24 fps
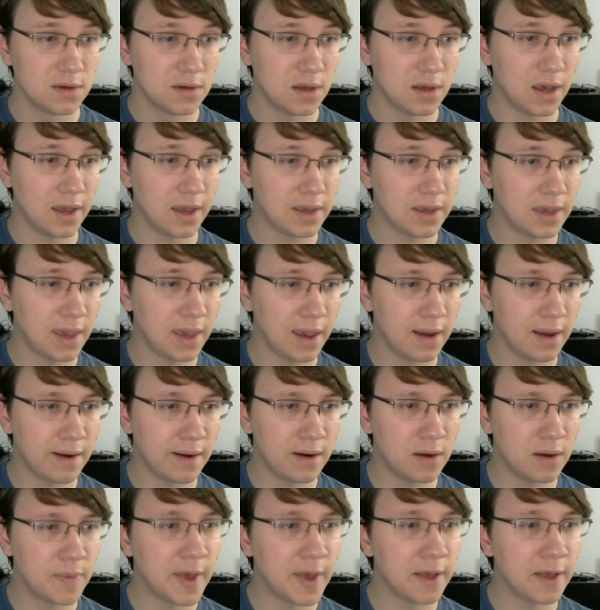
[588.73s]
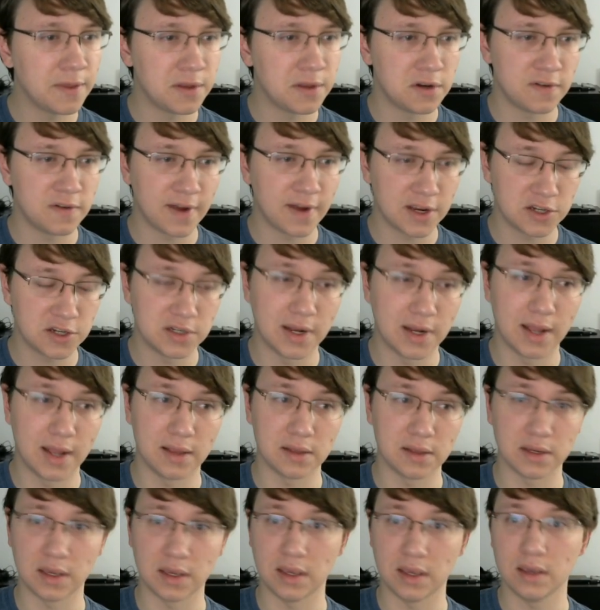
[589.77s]
I care about the
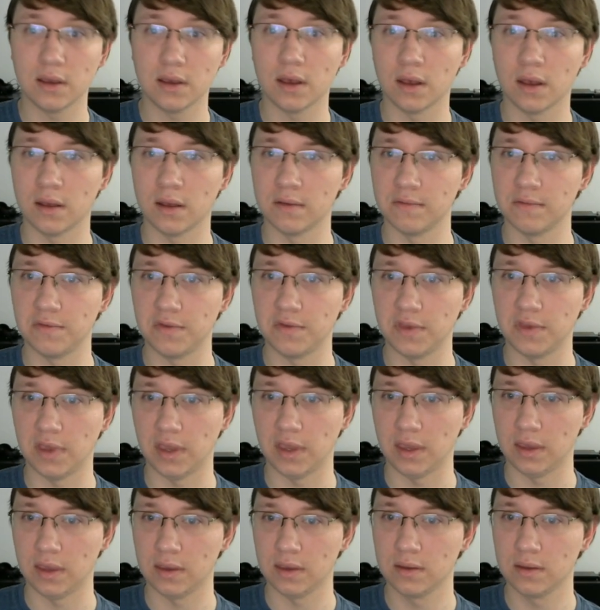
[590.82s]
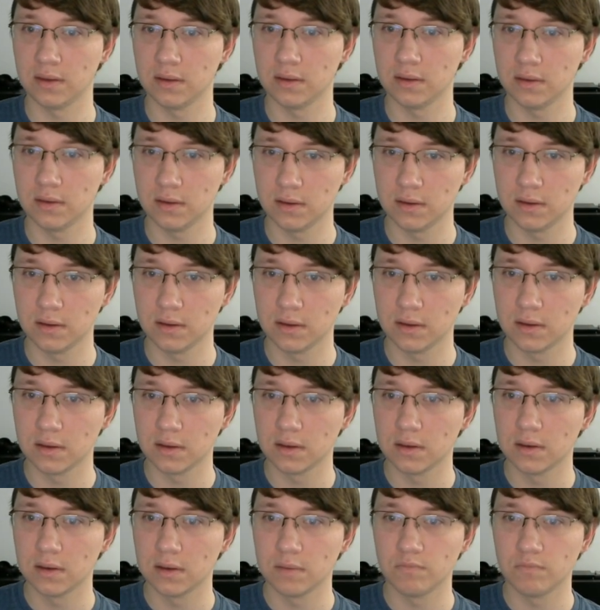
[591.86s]
directionality of the
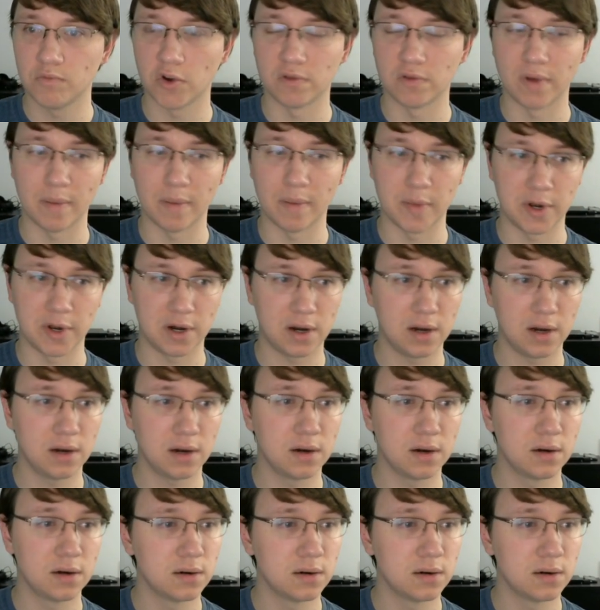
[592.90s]
perimeter.